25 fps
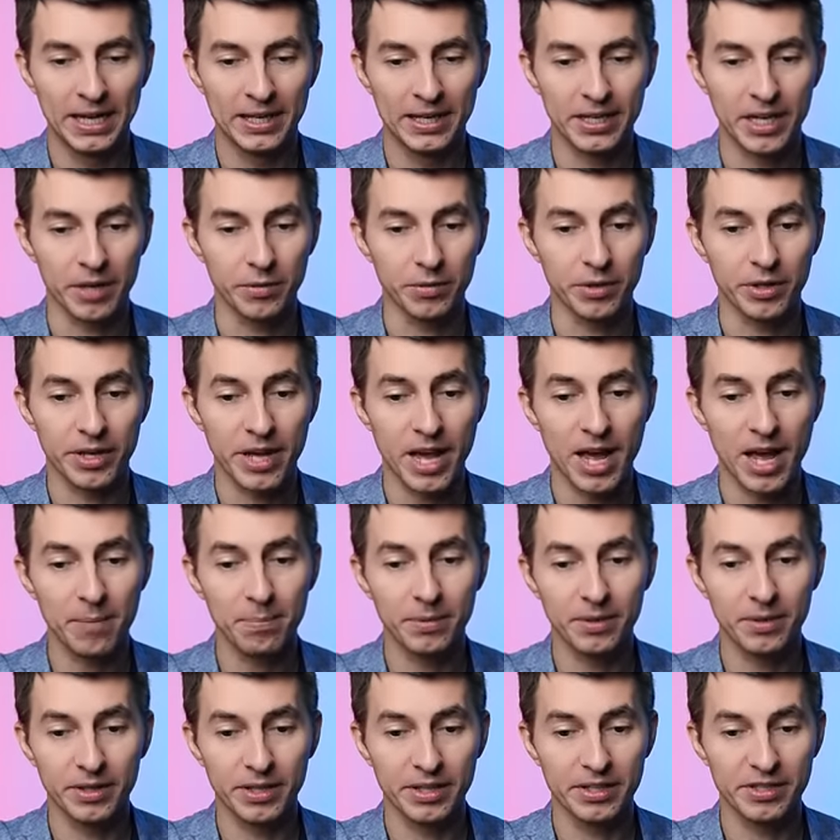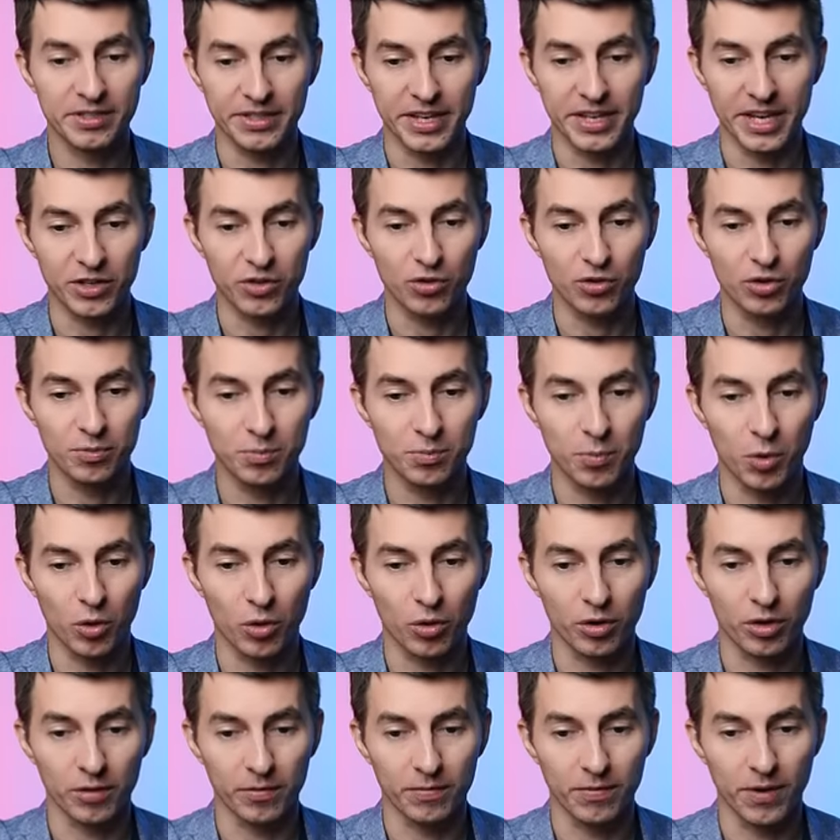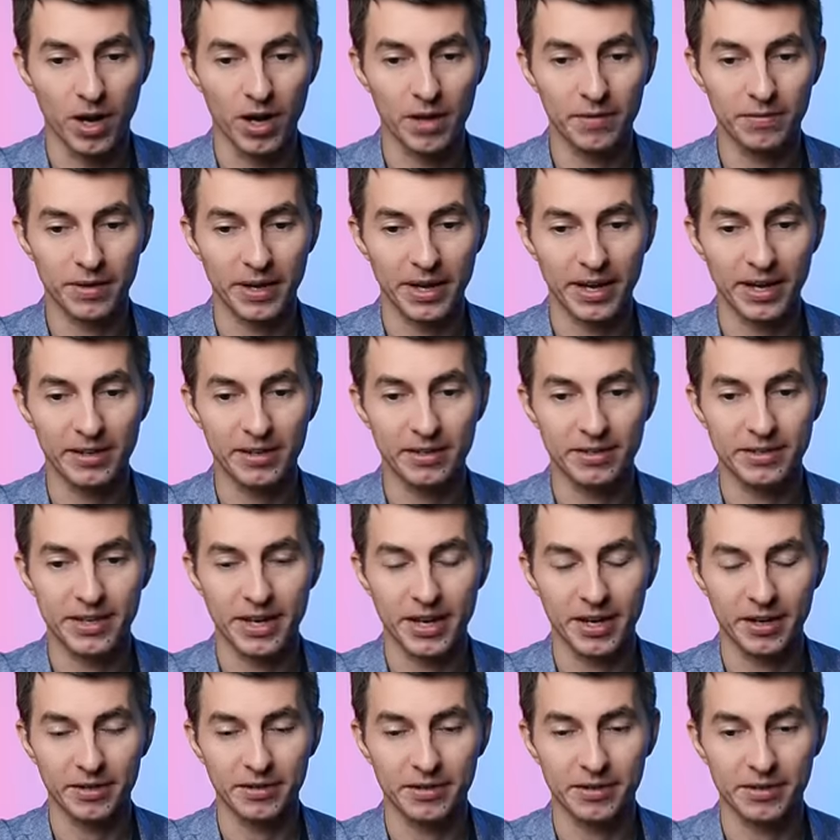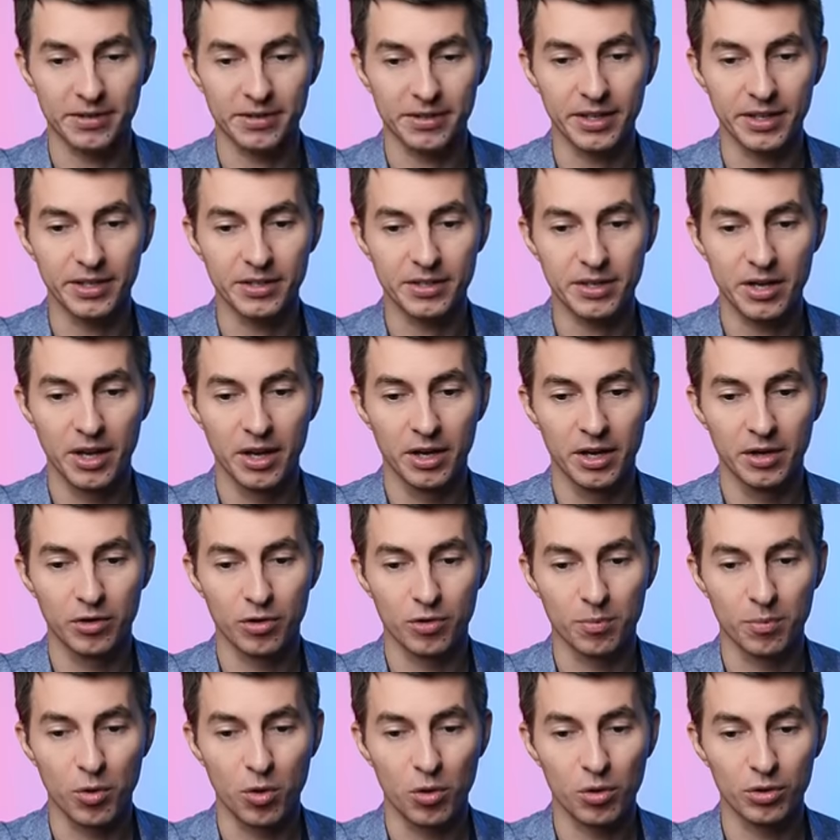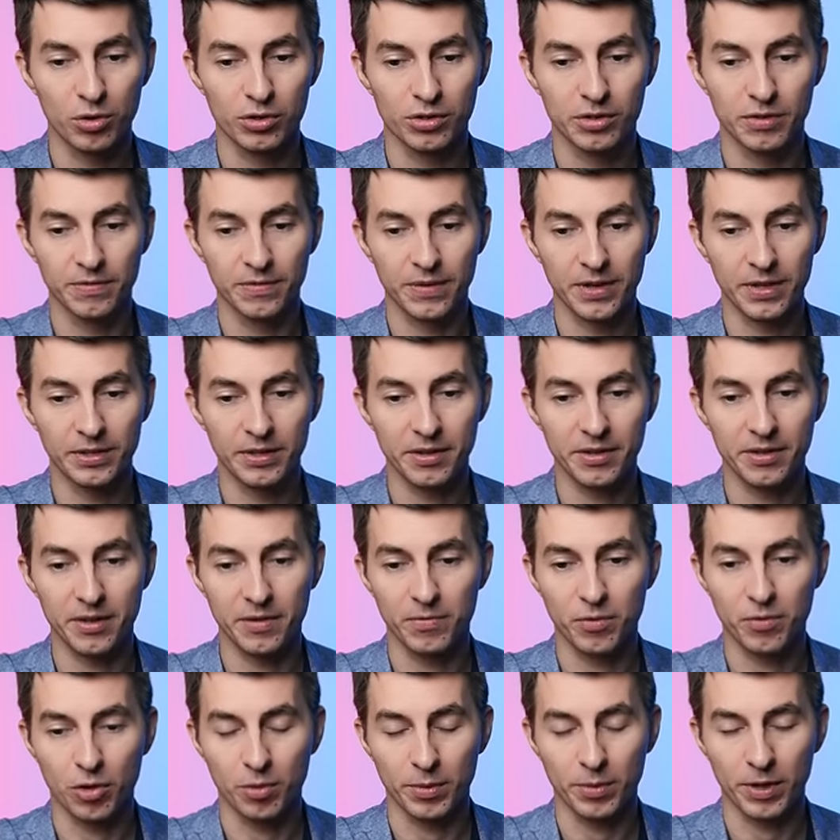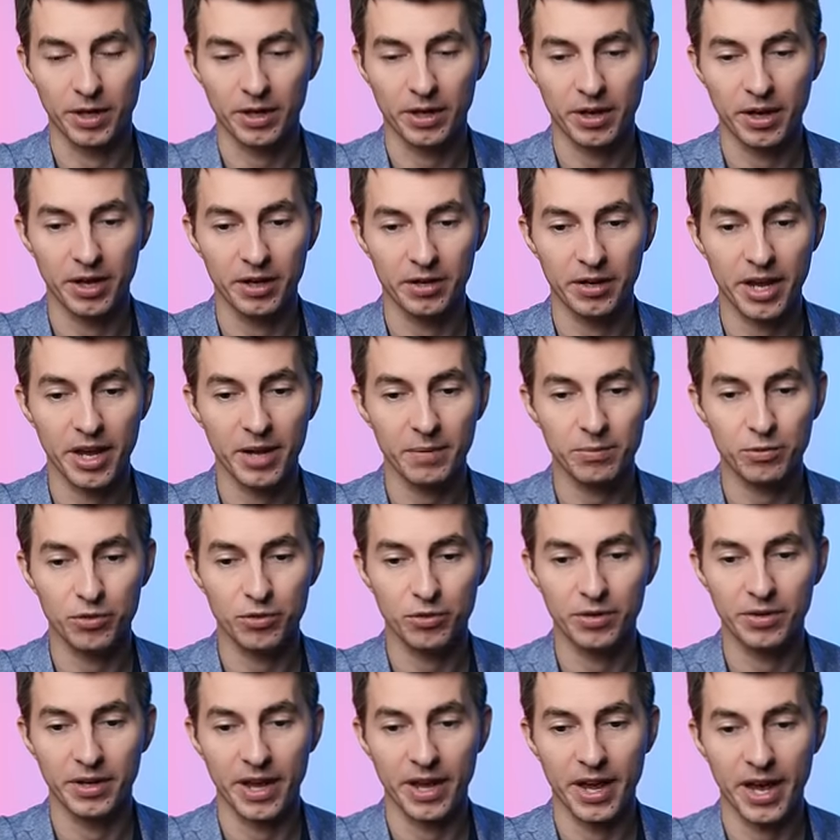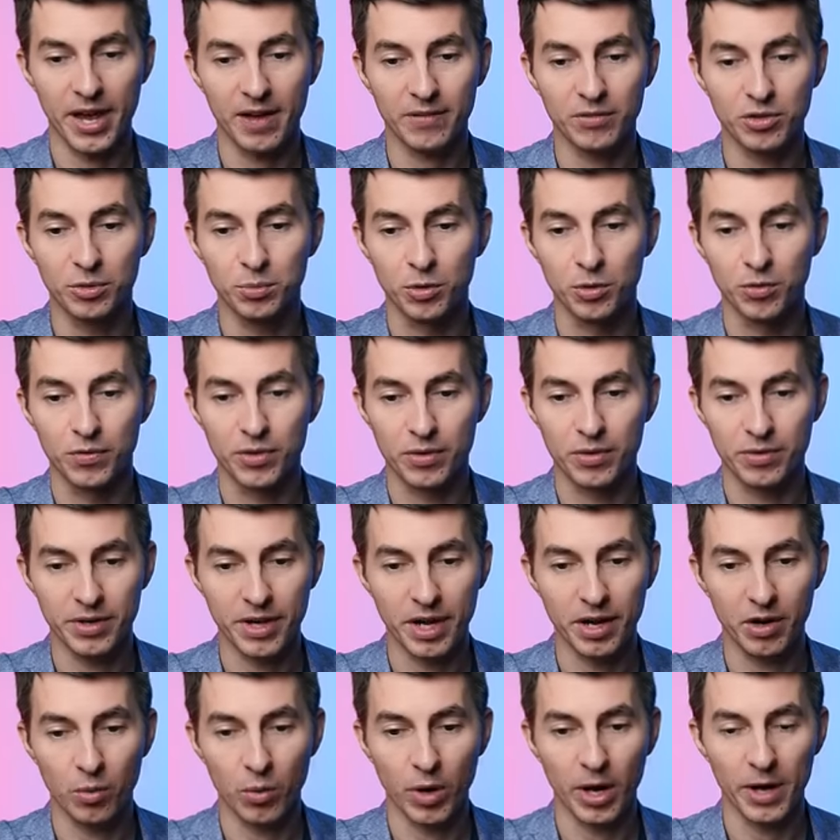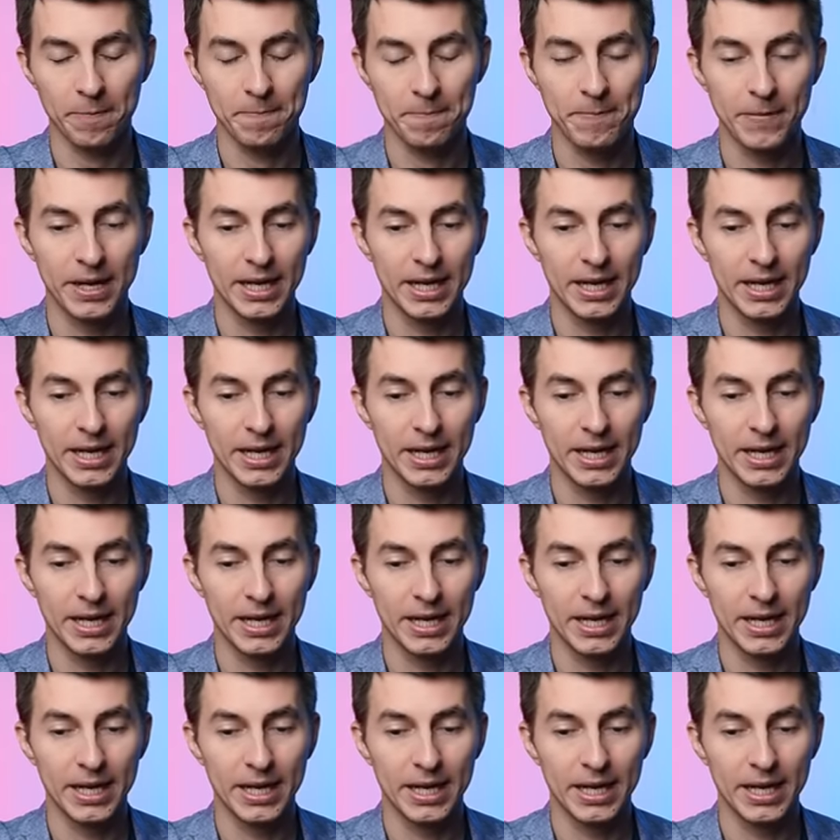Now, you happily snatch this pawn on e5 and attack this knight. Your opponent is defended, therefore black can't capture it, they have to move their knight away.